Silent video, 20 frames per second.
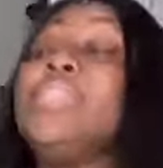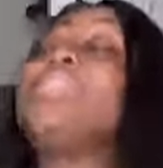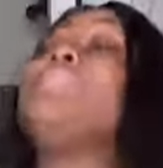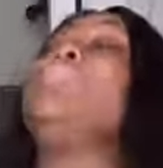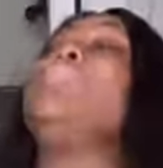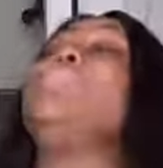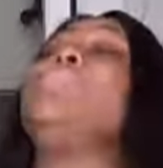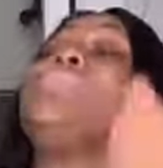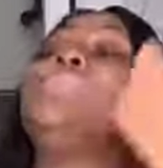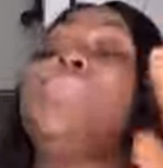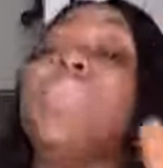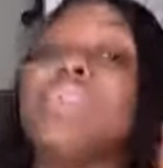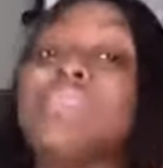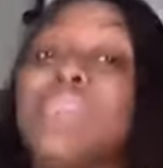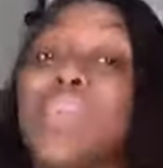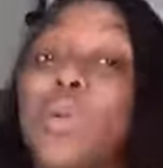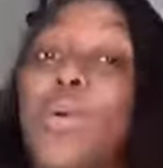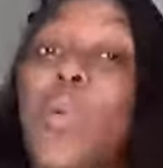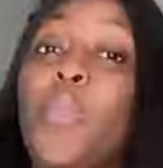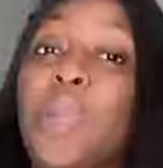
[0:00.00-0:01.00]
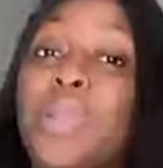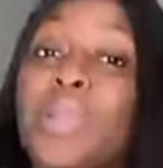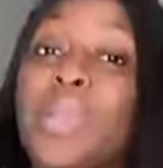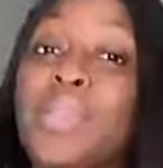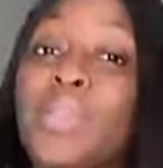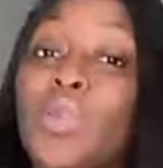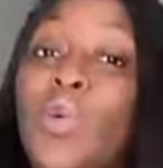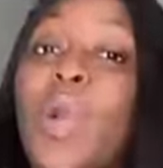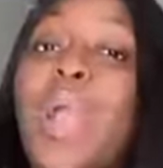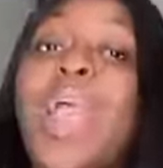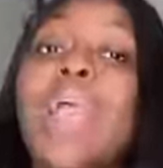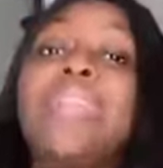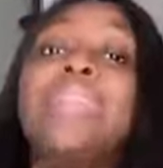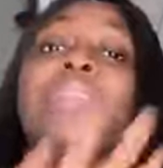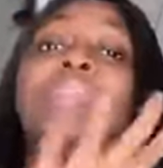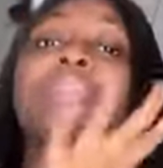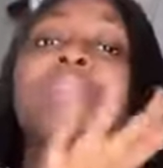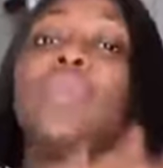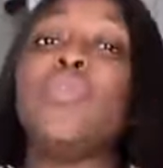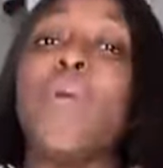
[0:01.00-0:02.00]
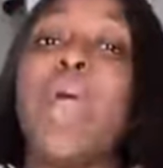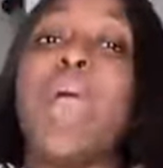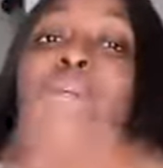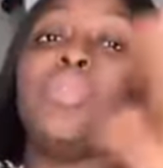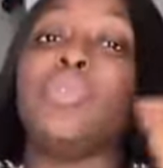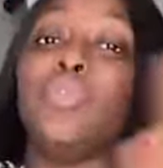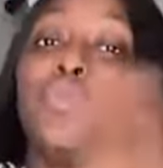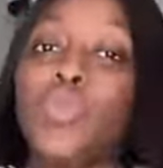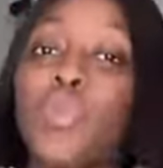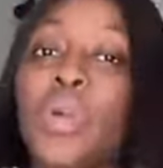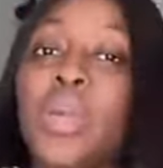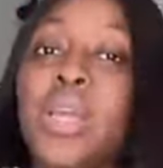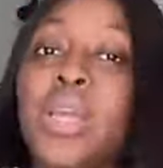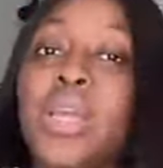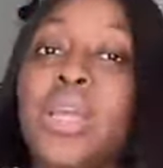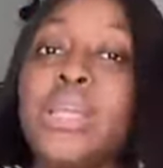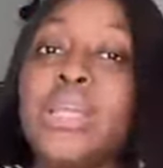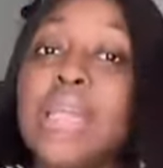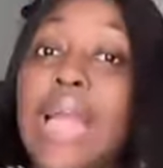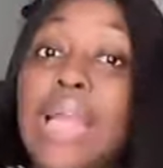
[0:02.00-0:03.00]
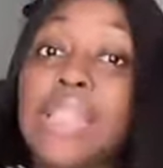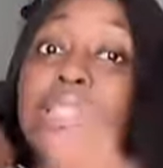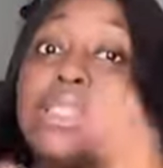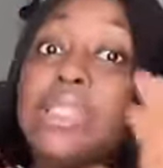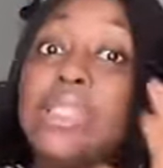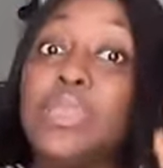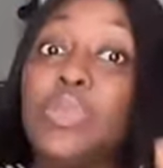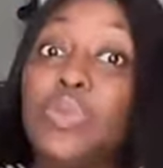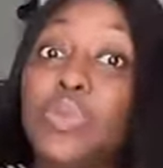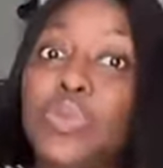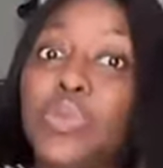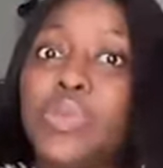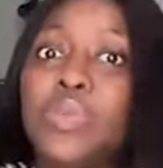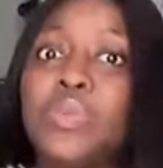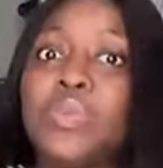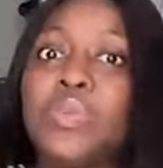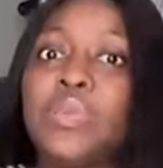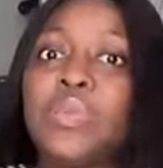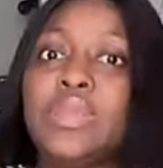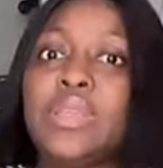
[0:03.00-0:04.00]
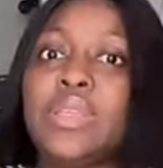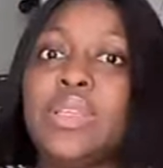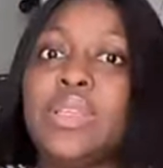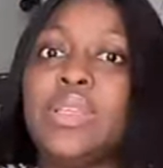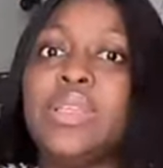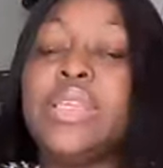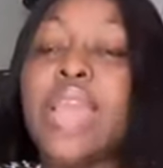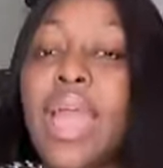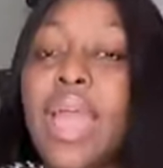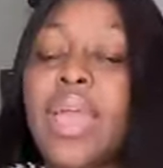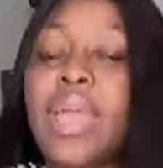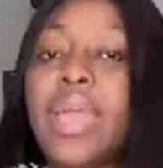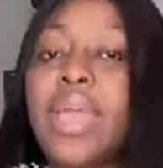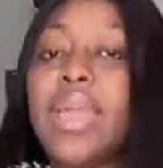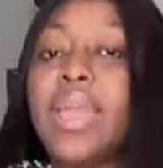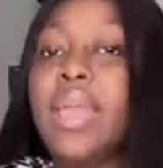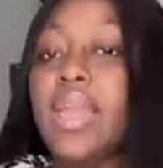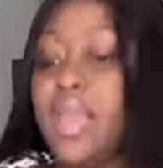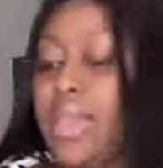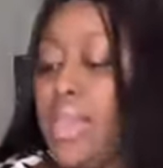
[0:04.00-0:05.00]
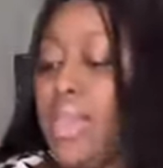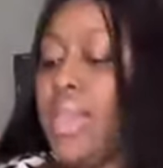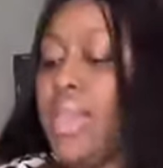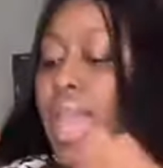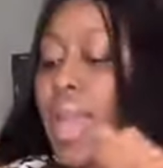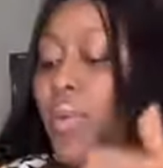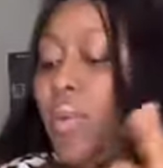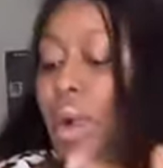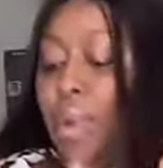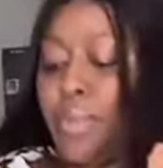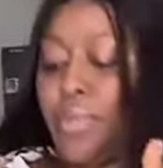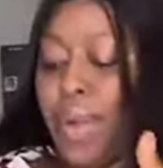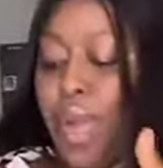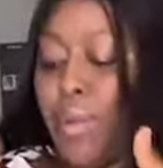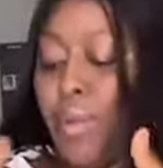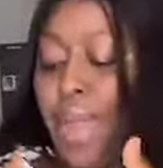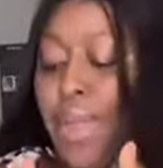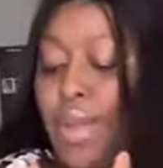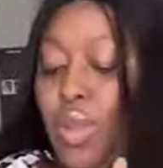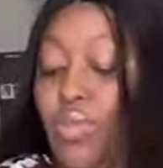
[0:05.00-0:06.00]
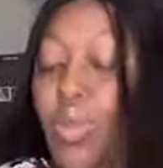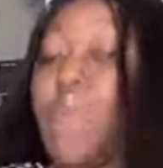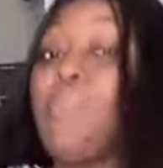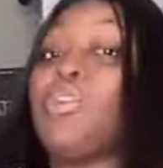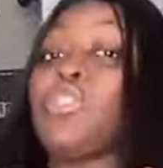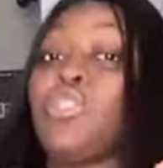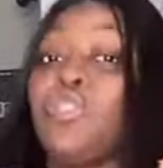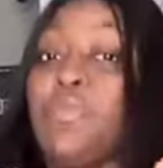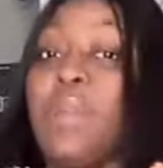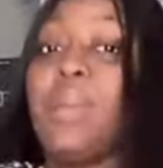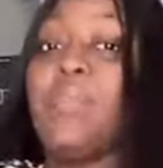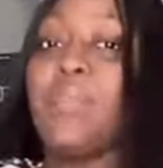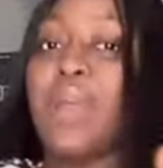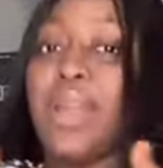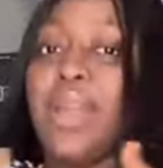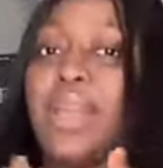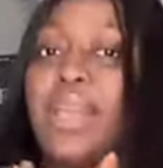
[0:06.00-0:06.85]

This useless Echo Bete. So anything when I do, now she they do. Yeah? You get one brand one anyway. Most of my